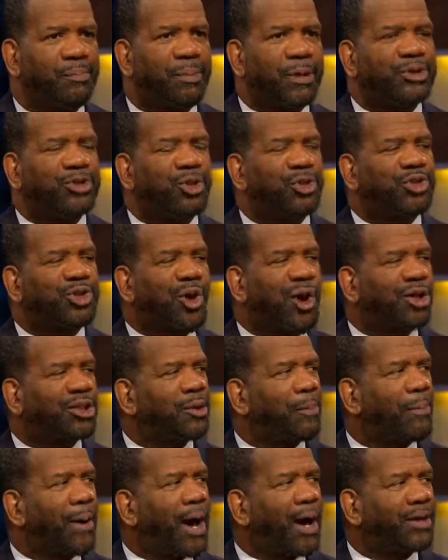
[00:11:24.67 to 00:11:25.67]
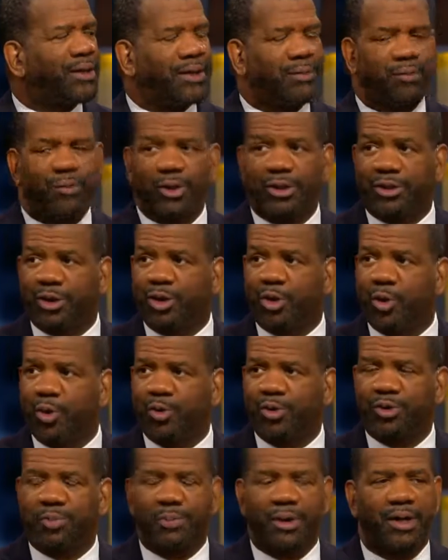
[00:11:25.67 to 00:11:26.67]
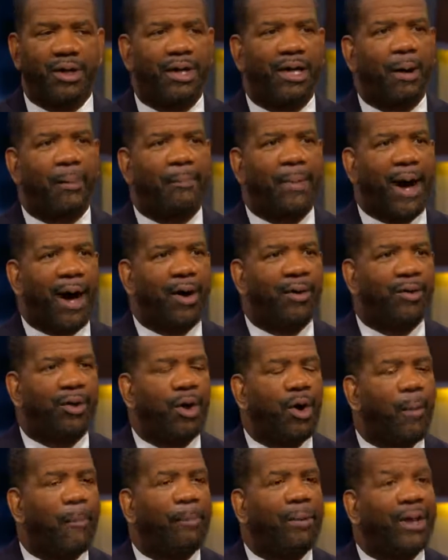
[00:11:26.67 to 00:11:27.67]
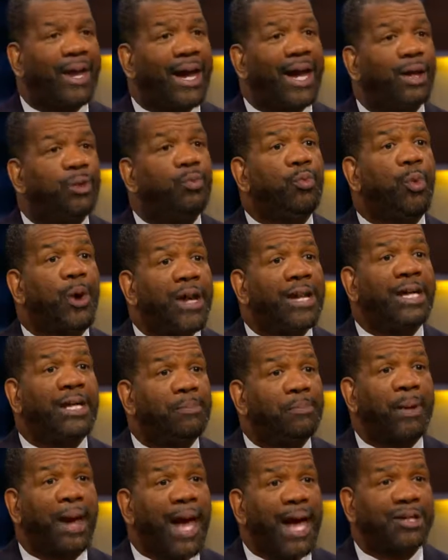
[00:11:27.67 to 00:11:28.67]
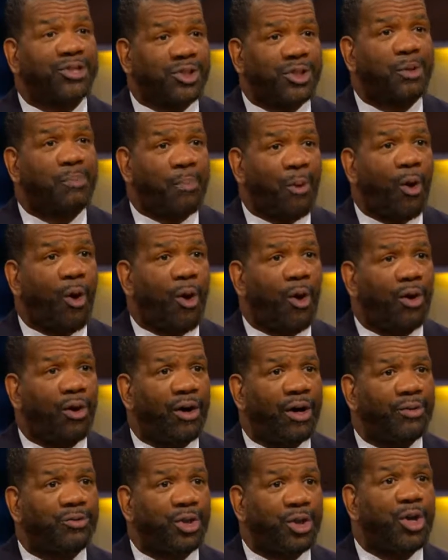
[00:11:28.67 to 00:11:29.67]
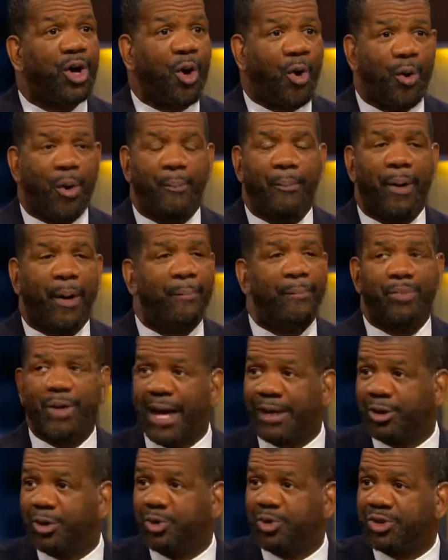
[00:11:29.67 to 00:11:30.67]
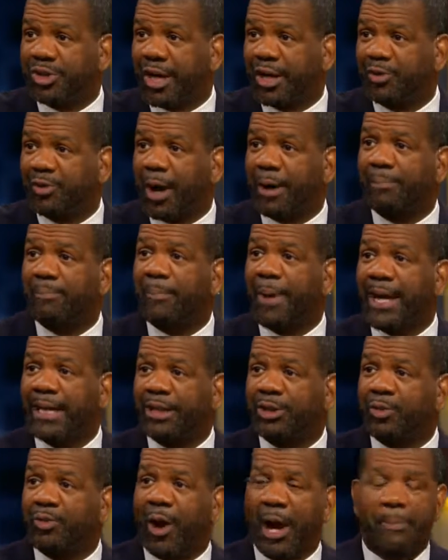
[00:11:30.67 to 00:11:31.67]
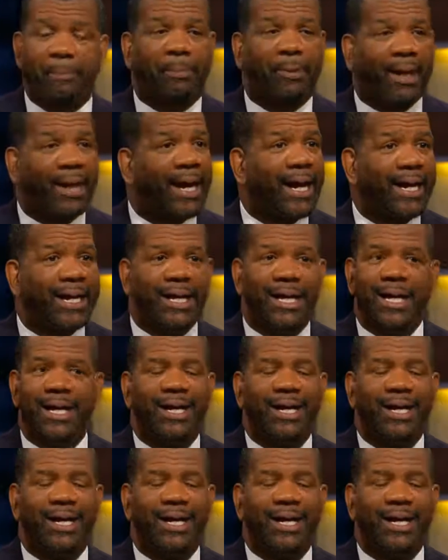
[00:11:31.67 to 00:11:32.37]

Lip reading: But you talked about it with the Kuzma, about playing winning basketball. You know, like you said, Greg, making the right play.